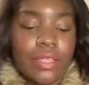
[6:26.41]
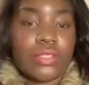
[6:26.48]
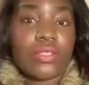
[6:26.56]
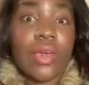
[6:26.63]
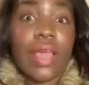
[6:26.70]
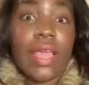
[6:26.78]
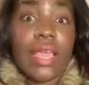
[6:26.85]

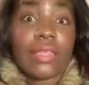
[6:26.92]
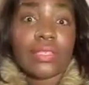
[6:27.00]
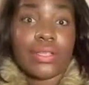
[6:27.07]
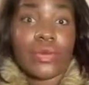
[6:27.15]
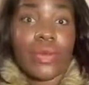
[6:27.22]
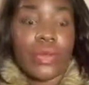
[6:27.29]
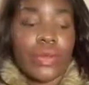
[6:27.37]
So I had
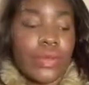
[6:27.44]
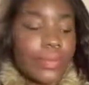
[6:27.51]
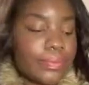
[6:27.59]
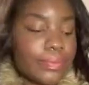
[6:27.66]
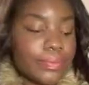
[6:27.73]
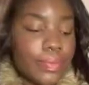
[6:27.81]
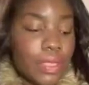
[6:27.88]
to order it.
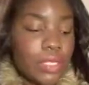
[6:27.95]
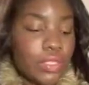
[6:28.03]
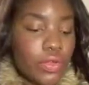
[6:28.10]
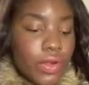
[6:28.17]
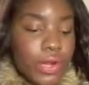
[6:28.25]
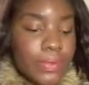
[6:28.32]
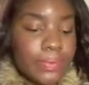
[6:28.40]
It's
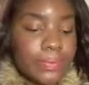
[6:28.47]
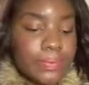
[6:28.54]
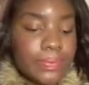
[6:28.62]
great.